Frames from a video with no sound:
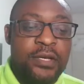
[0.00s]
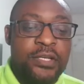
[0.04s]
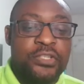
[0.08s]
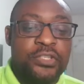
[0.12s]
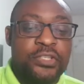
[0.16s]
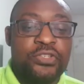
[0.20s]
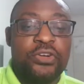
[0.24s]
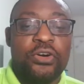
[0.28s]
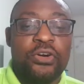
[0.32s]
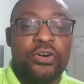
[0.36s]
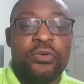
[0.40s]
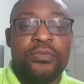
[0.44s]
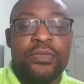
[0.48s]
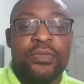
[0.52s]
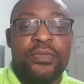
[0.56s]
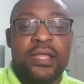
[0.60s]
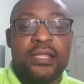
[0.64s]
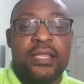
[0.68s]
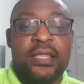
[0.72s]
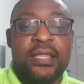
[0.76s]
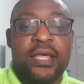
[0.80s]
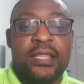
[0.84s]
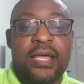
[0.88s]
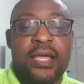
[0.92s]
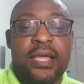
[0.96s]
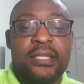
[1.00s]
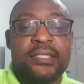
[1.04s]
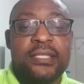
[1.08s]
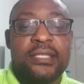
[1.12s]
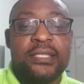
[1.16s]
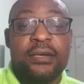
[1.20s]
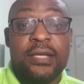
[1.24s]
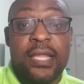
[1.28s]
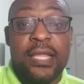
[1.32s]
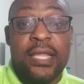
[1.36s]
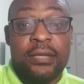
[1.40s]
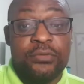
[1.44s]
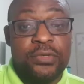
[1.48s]
So
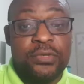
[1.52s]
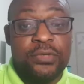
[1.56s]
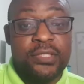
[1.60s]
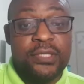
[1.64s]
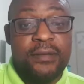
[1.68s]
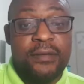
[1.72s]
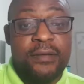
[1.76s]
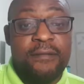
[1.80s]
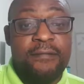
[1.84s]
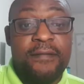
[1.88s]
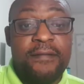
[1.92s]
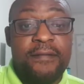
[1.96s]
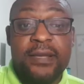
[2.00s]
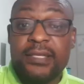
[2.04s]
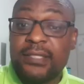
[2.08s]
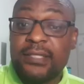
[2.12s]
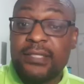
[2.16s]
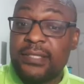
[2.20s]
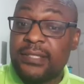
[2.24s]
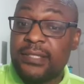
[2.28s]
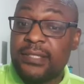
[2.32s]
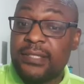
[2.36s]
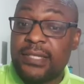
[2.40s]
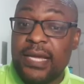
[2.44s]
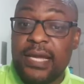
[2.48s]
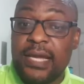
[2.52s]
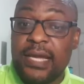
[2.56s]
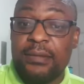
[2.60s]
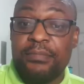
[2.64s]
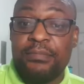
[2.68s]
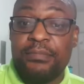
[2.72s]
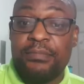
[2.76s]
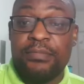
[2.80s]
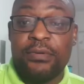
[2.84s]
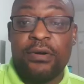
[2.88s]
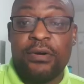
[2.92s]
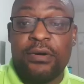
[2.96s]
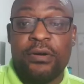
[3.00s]
that was the first
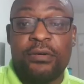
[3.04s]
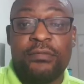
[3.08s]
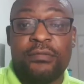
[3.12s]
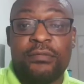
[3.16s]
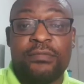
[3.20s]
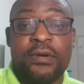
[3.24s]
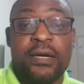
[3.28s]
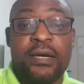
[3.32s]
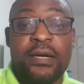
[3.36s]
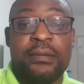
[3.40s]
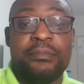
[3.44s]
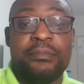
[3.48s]
type of